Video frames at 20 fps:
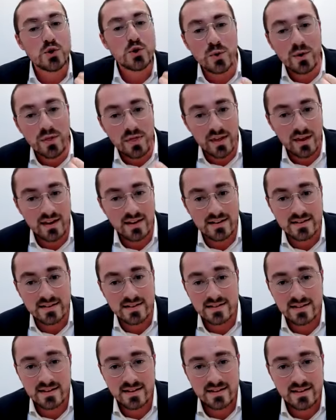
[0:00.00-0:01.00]
the truth
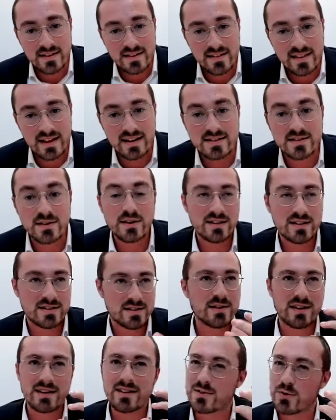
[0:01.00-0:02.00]
is that
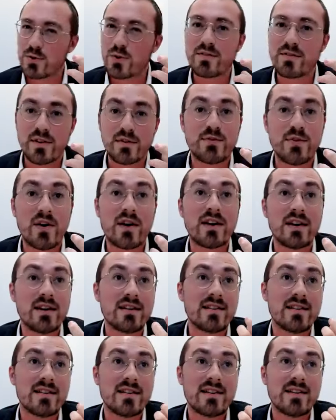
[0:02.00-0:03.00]
it's sort of a
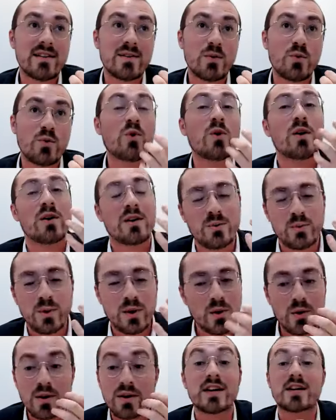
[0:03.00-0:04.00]
funny word. We
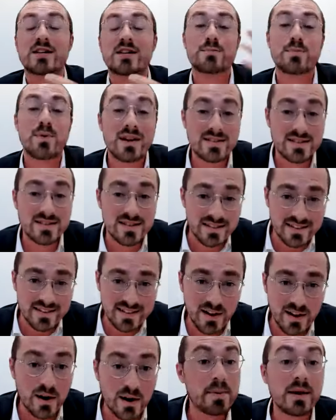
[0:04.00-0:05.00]
don't even express it.
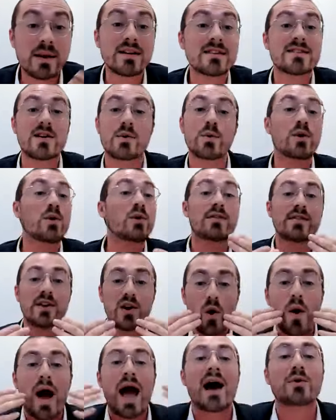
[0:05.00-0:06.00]
Our opinion is that we don't even
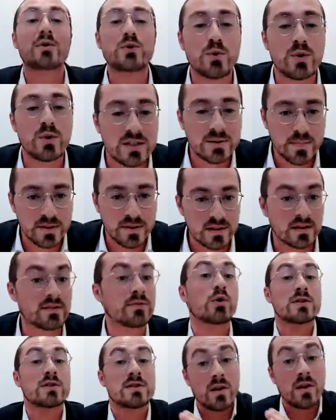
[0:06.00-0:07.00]
know how to express it.
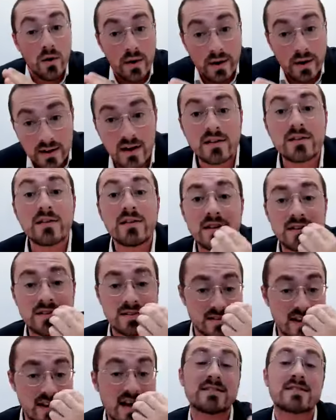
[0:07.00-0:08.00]
Of course, the Klein Gadol
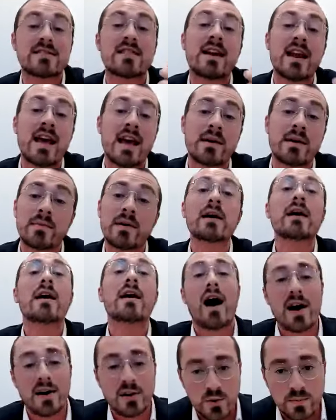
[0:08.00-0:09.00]
says the name
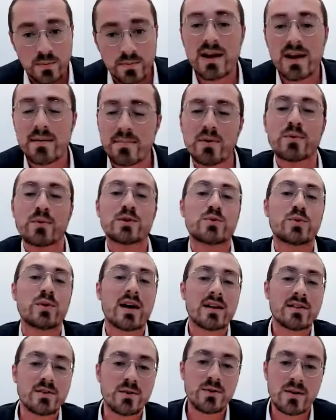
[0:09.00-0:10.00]
on Yom Kippur, which we'll
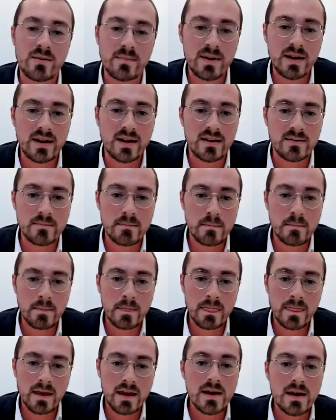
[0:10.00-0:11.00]
get to in a minute.
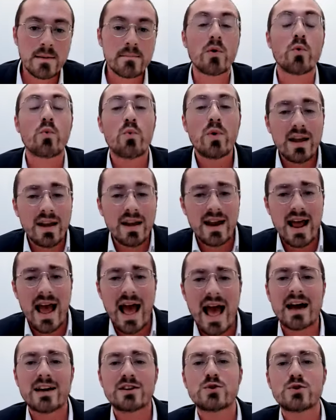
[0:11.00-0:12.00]
But we can
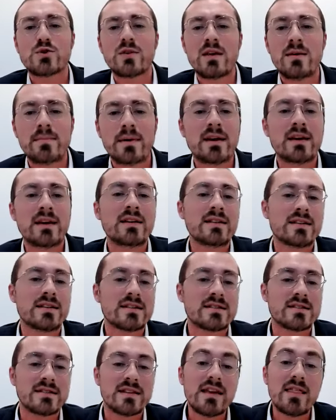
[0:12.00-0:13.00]
actually begin to
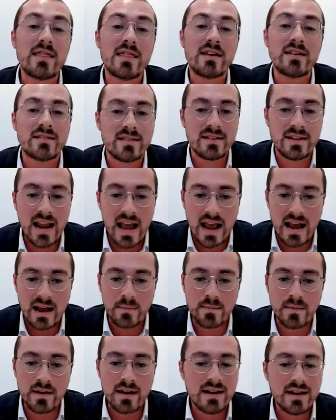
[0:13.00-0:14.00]
see this
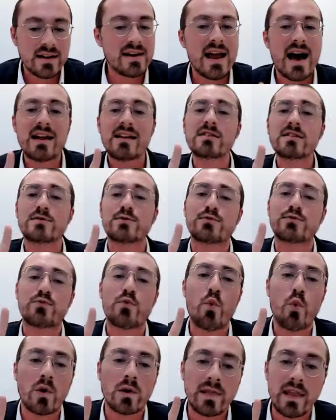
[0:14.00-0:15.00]
name not as
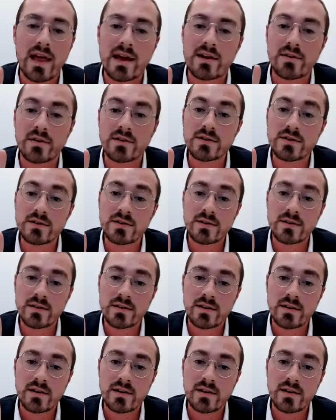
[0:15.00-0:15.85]
4 letters,